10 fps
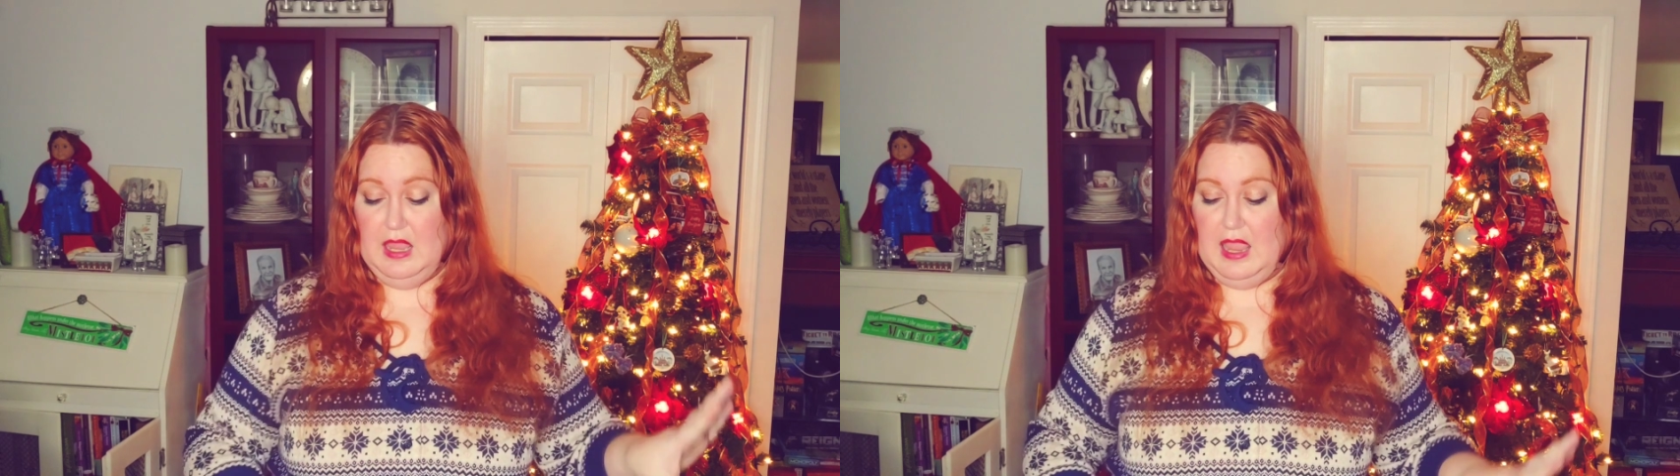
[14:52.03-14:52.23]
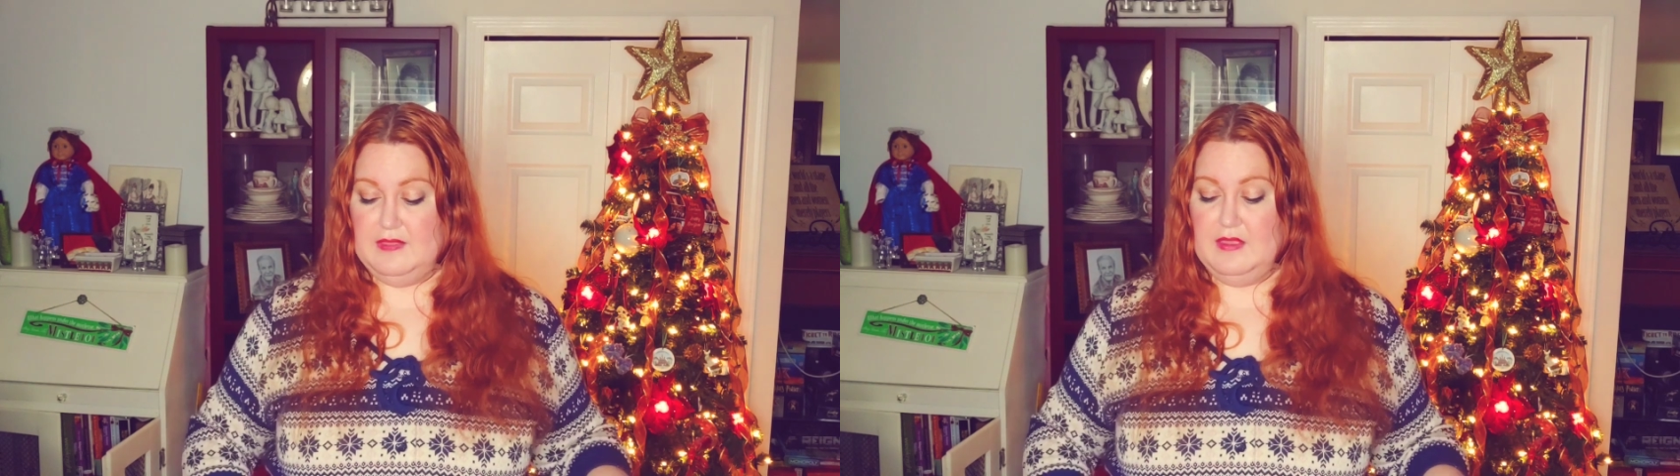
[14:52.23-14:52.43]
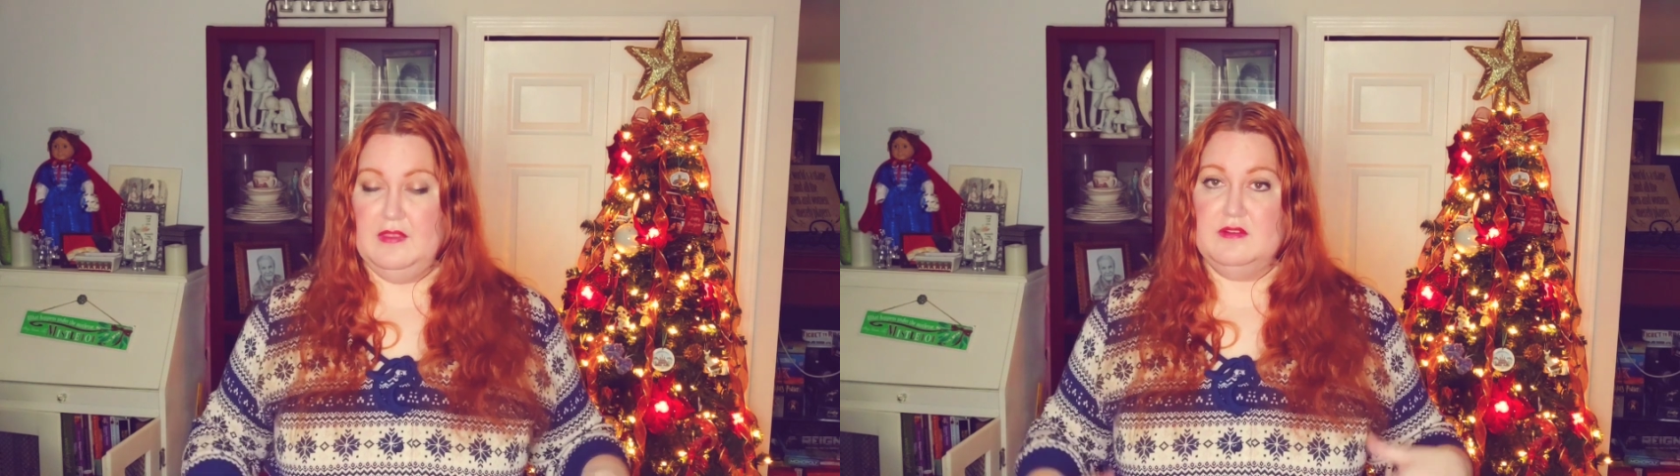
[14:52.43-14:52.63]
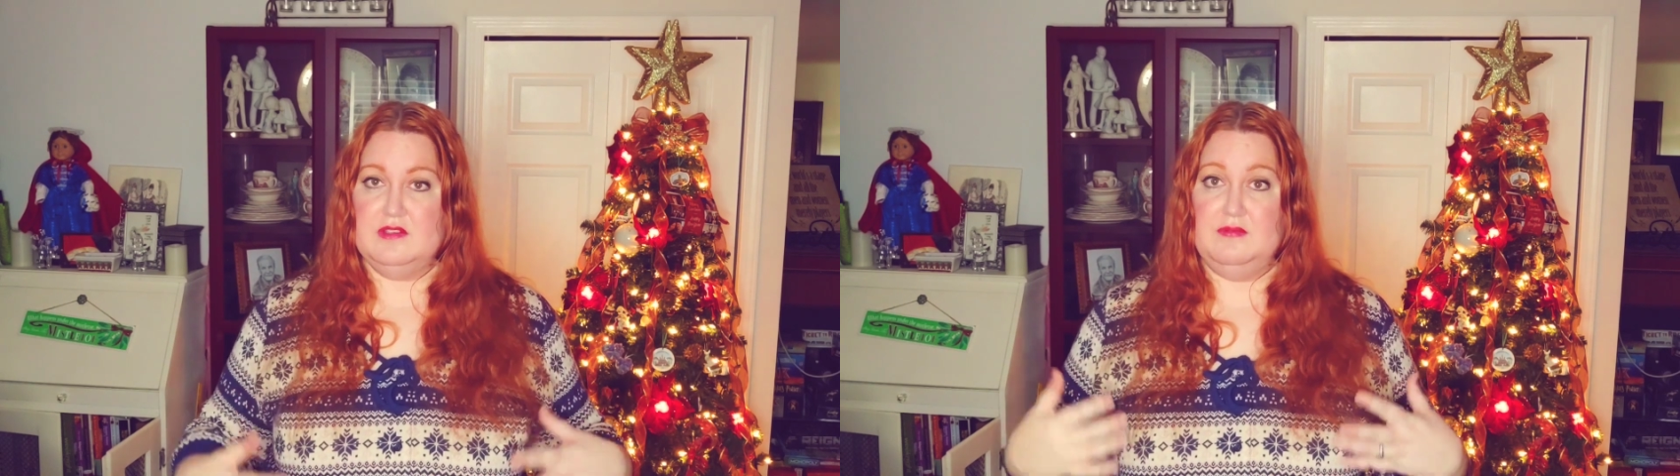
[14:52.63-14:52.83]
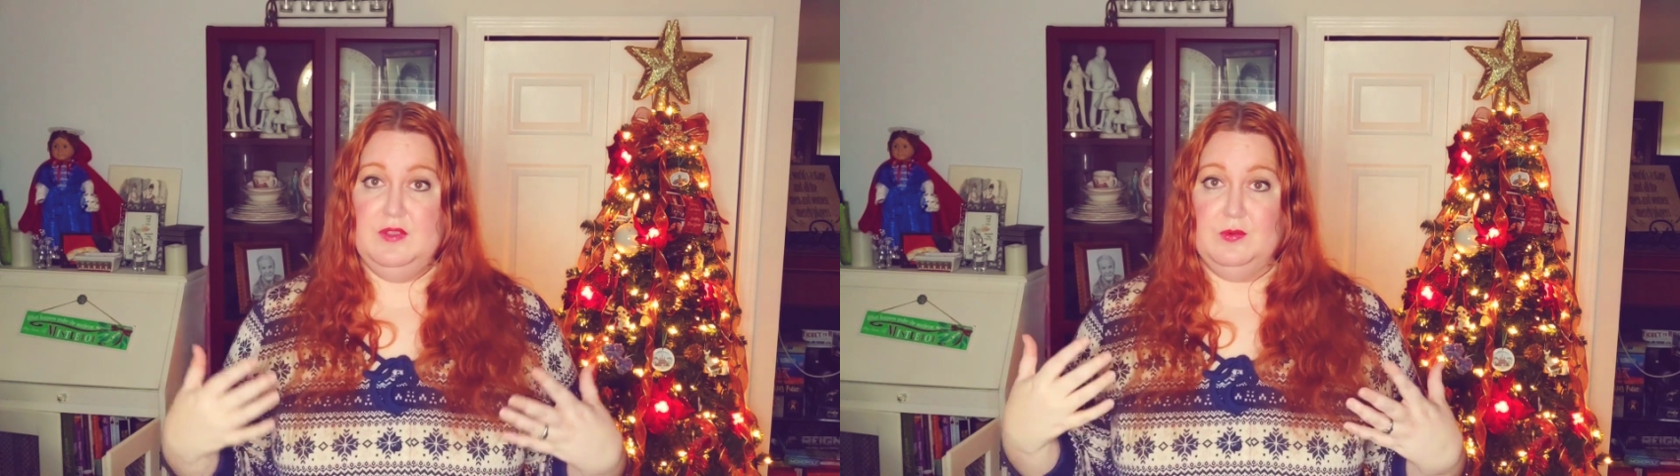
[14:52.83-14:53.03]
And then there's
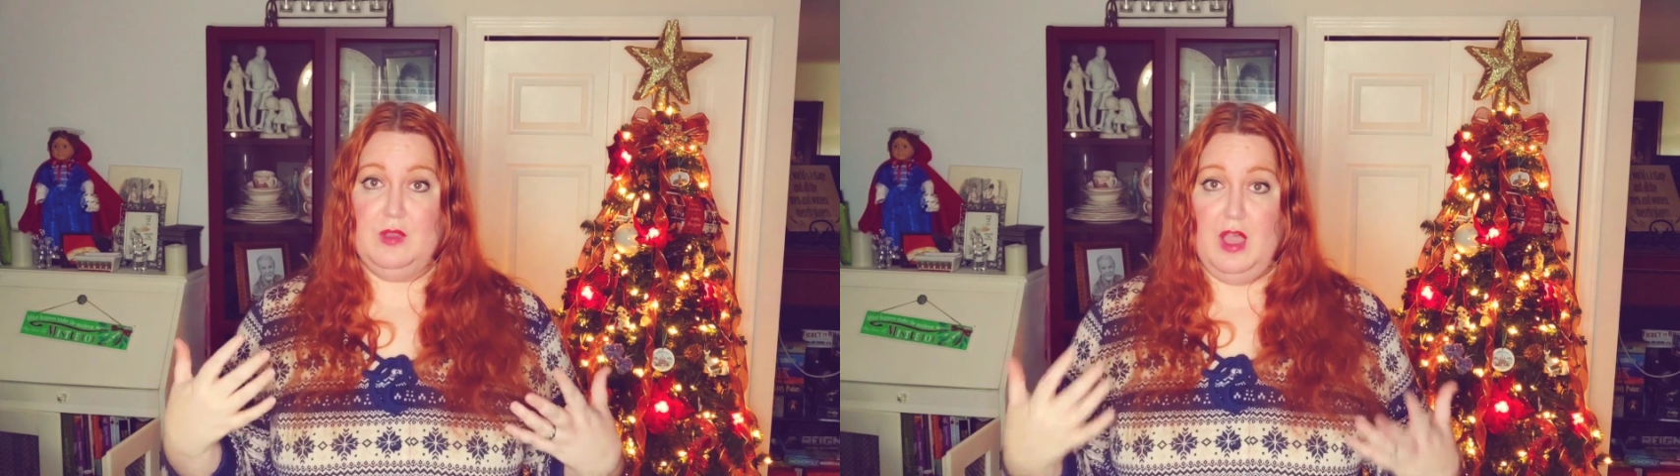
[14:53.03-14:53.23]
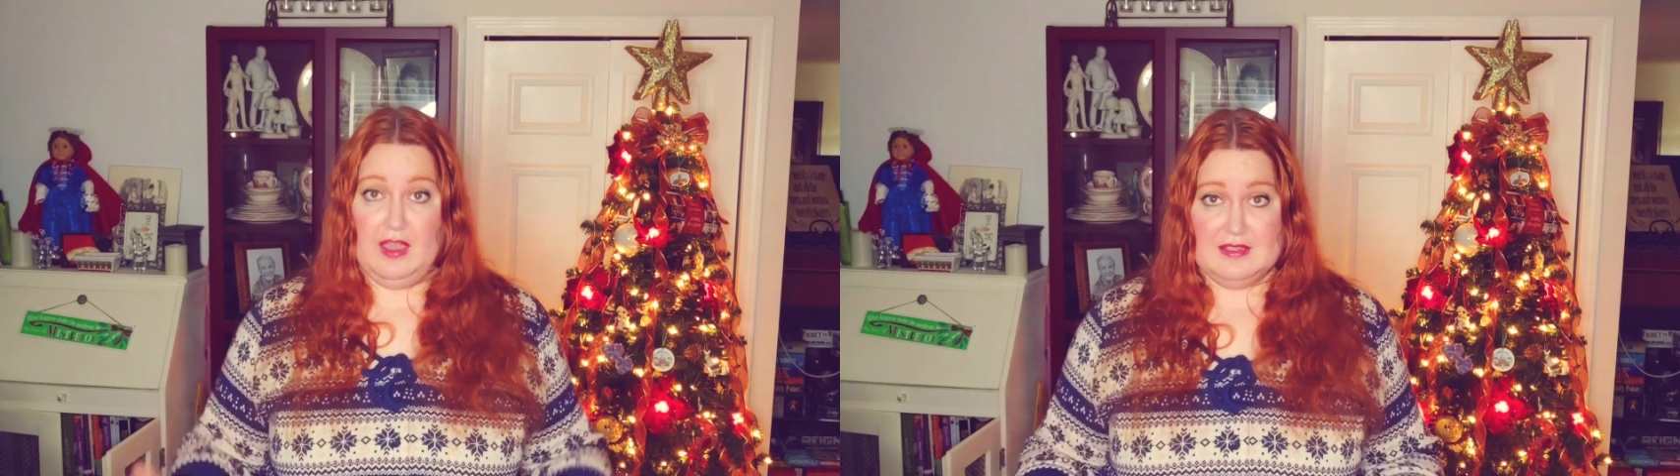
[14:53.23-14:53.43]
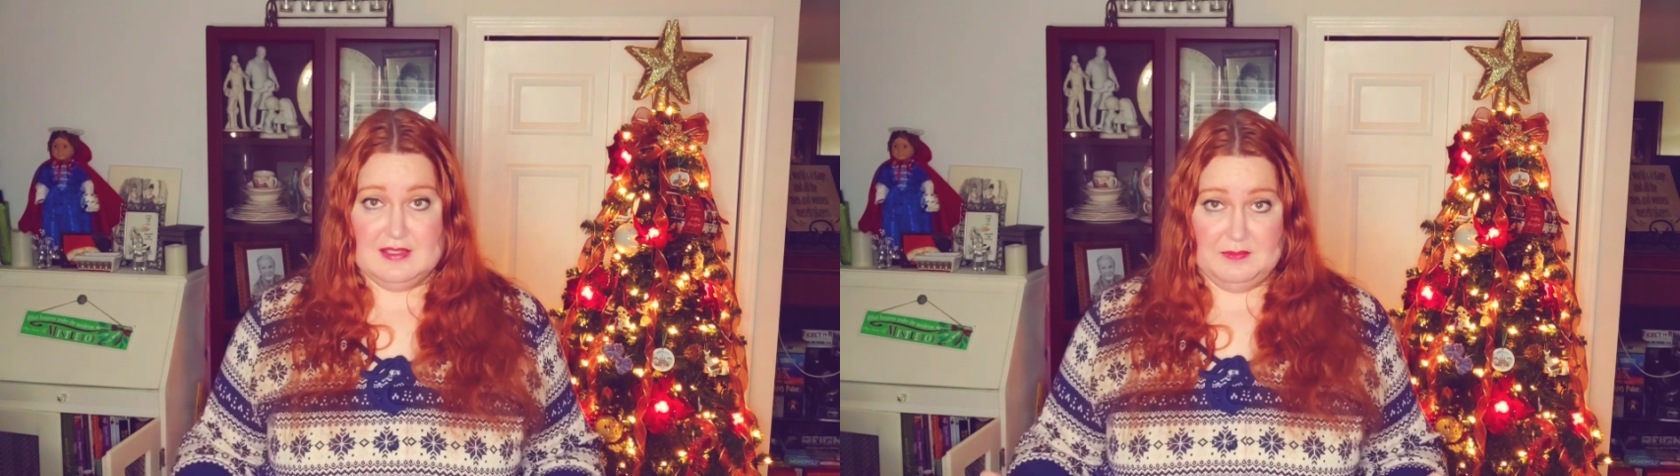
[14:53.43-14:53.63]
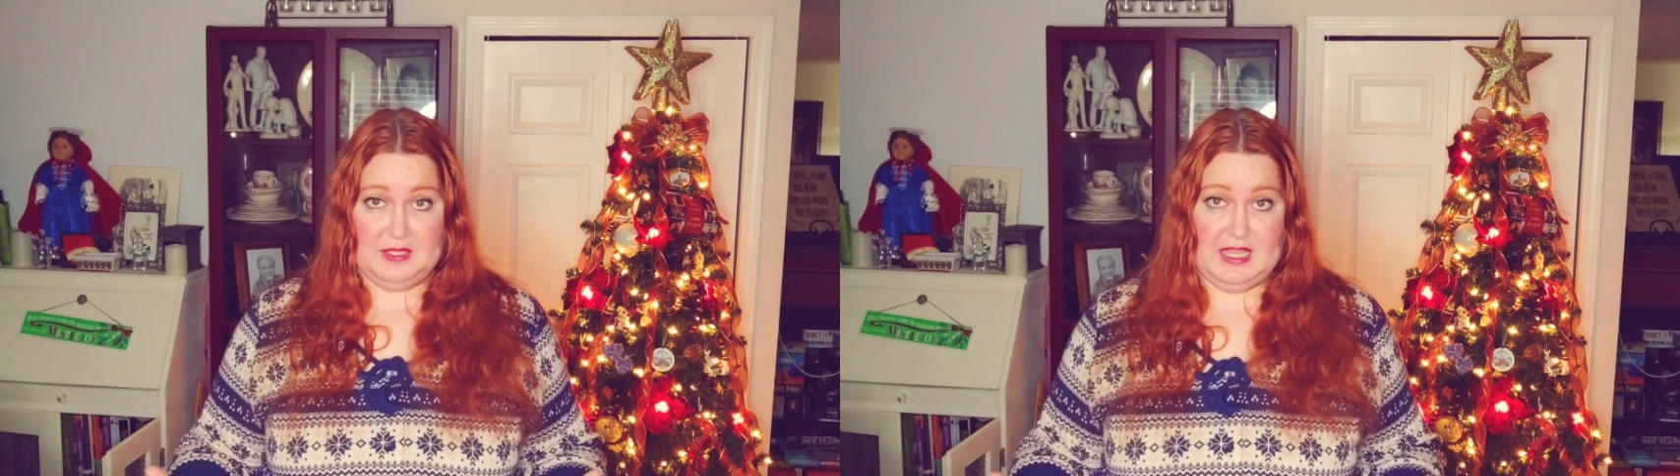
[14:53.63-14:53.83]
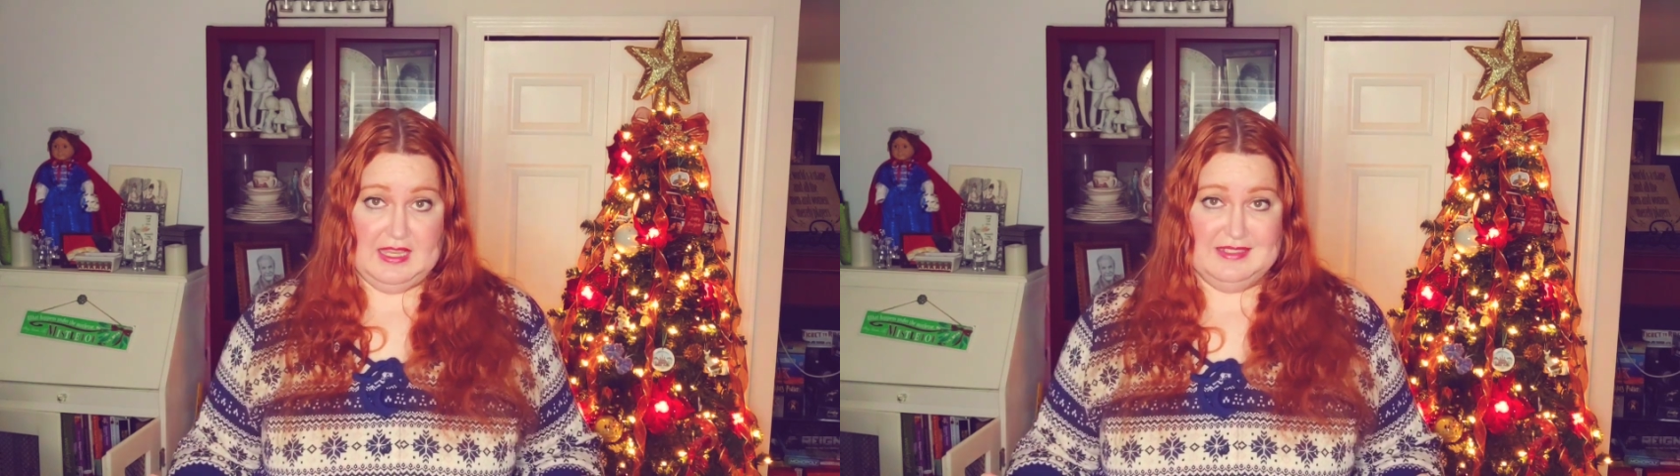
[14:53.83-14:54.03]
a few
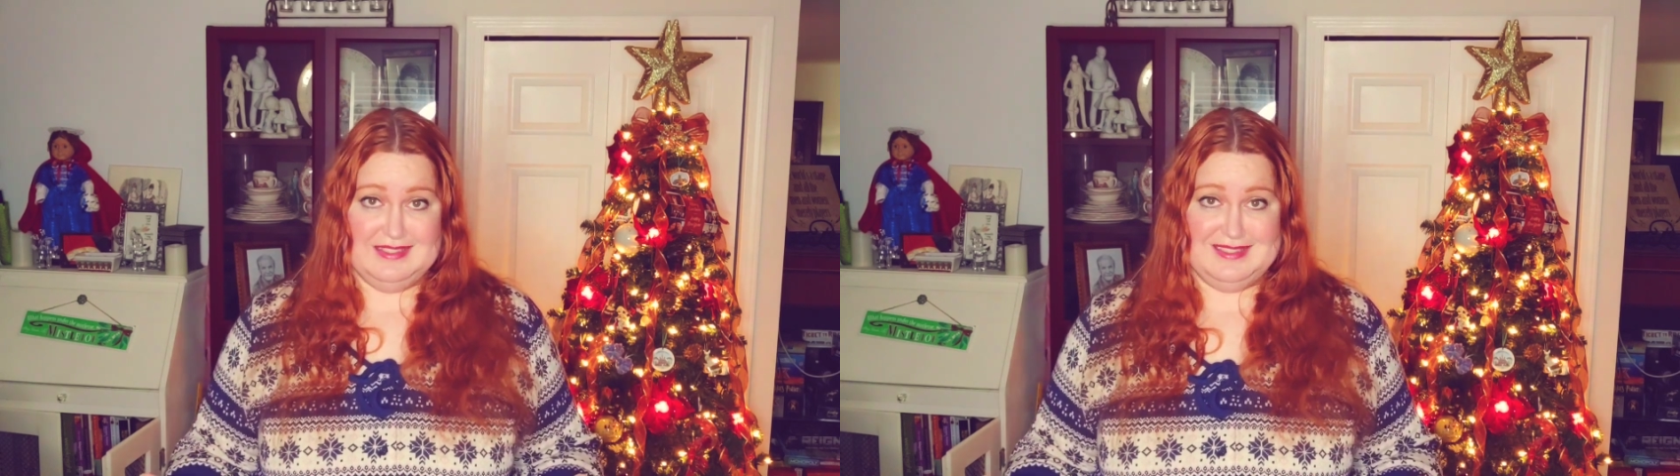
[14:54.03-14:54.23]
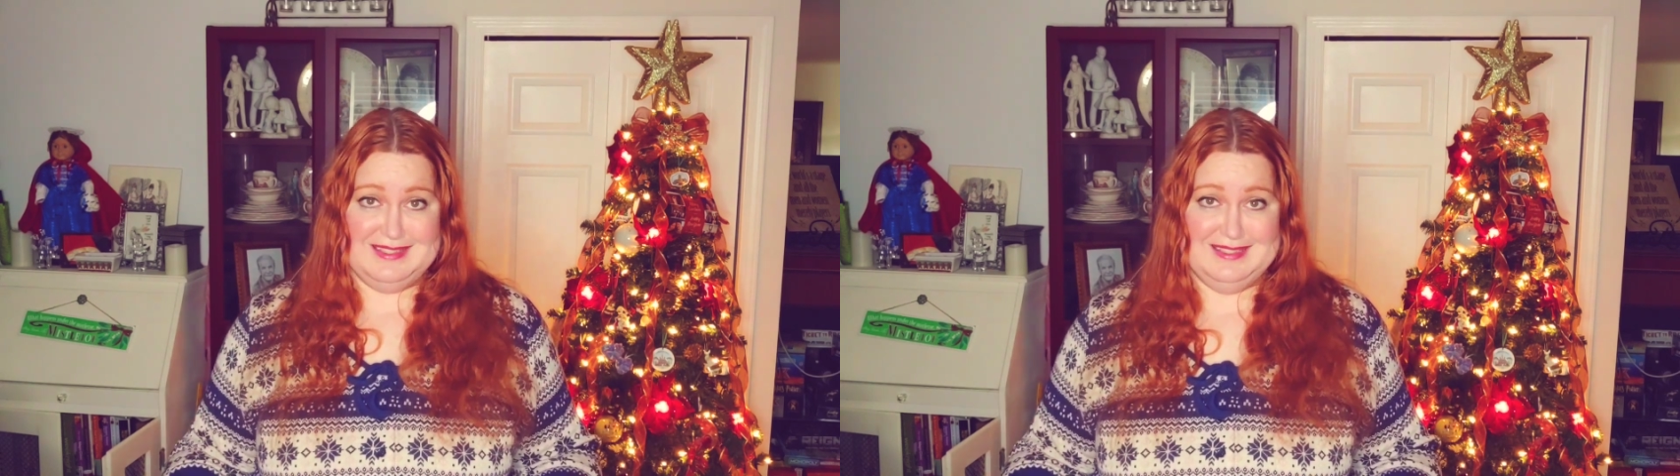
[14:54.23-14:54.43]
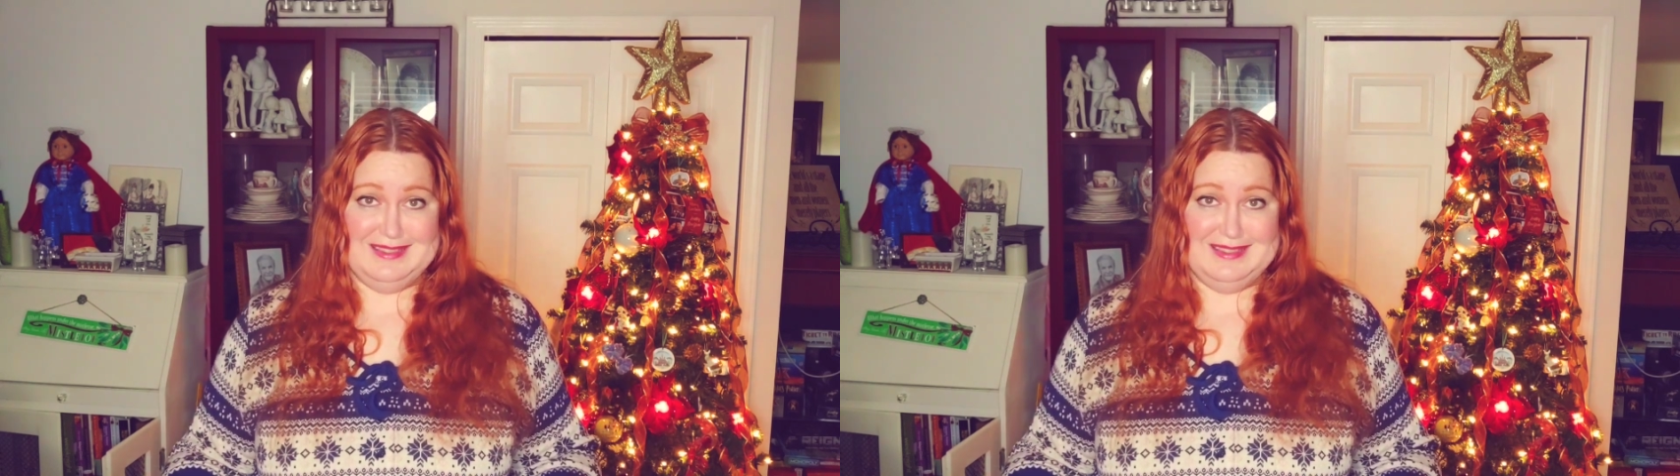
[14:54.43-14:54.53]
cosplays